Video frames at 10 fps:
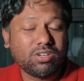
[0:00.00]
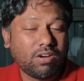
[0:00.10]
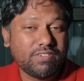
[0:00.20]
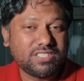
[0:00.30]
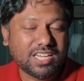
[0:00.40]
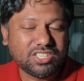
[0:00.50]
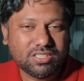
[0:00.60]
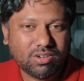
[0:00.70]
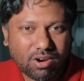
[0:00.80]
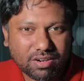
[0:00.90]

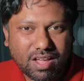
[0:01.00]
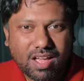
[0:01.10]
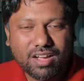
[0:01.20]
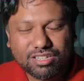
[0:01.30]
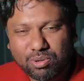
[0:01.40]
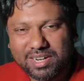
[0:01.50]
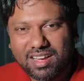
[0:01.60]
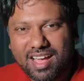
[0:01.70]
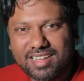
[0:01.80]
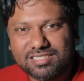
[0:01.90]
conversation on
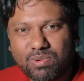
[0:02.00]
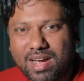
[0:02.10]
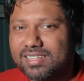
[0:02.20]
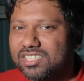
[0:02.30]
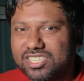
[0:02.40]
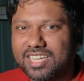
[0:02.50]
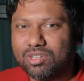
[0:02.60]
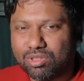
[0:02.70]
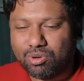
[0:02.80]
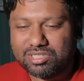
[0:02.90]
Twitter as well and share
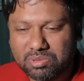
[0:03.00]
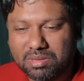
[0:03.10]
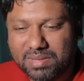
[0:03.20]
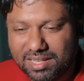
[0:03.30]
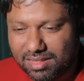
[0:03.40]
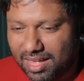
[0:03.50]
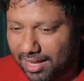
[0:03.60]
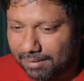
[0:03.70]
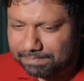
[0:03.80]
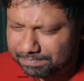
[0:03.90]
your thoughts with me
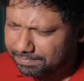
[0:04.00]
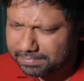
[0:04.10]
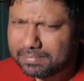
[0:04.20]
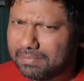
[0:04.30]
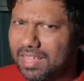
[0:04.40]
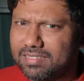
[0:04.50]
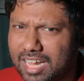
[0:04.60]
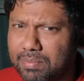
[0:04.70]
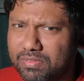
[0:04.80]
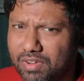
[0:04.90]
there.
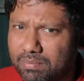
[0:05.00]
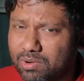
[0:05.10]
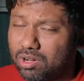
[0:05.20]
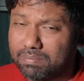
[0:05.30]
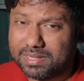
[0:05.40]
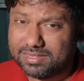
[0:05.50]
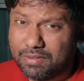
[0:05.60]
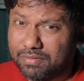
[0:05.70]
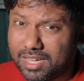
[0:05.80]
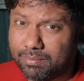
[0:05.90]
Tell me if I'm wrong, but
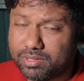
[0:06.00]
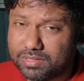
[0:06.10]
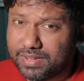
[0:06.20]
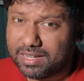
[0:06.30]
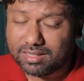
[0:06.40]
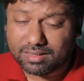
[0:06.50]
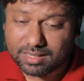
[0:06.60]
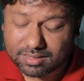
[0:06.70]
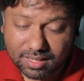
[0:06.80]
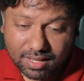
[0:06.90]
definitely I'm not defending
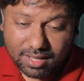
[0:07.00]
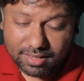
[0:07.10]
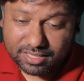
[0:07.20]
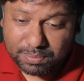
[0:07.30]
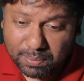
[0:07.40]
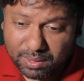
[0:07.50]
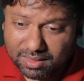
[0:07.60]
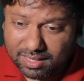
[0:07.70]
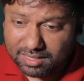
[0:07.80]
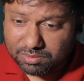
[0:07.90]
these people. I
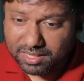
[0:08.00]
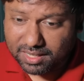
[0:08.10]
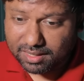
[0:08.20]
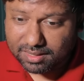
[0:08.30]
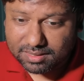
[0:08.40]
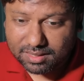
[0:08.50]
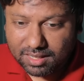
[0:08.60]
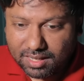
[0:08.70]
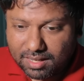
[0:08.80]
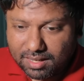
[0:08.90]
think it's ridiculous.
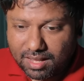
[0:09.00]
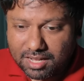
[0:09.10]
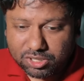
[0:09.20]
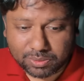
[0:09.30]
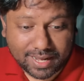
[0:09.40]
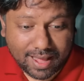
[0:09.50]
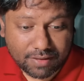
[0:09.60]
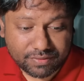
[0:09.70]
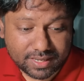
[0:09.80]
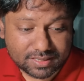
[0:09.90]
Last story I
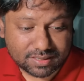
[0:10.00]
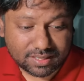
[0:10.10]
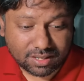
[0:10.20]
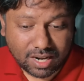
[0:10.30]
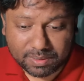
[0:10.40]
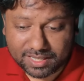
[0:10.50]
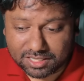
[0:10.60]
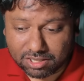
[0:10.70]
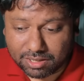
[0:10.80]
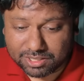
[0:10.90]
have is, you know, a couple of
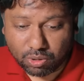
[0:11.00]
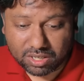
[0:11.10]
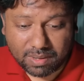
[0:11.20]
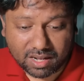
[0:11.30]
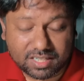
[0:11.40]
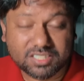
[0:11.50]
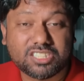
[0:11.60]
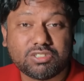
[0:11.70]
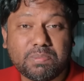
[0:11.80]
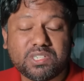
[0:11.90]
days ago I was talking about
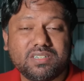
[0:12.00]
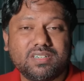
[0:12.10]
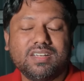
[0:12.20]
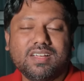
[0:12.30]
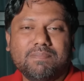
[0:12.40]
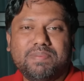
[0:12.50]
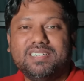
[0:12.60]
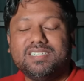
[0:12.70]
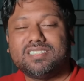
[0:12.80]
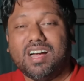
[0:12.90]
conscription
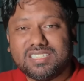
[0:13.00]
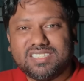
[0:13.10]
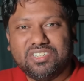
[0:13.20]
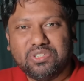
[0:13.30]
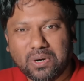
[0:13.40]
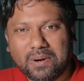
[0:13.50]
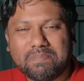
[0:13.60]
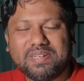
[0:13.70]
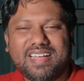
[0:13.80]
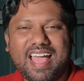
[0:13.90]
being discussed in
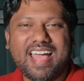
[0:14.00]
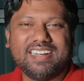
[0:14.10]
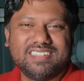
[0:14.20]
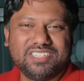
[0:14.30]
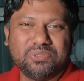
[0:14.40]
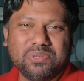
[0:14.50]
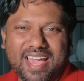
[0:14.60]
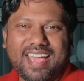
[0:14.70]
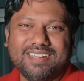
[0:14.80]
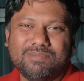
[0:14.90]
Europe and the
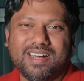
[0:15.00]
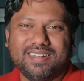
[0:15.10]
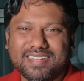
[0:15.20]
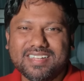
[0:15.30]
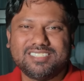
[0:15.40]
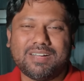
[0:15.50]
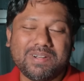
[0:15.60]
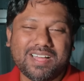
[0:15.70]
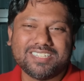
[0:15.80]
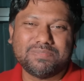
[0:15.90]
UK. Well,
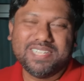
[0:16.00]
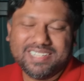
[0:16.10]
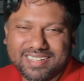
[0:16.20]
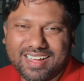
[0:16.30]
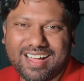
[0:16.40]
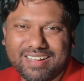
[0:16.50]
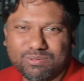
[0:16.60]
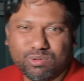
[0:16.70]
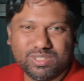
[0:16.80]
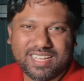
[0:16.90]
someone asked me,
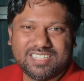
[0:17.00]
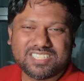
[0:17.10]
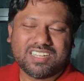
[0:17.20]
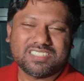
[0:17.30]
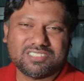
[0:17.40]
will they discuss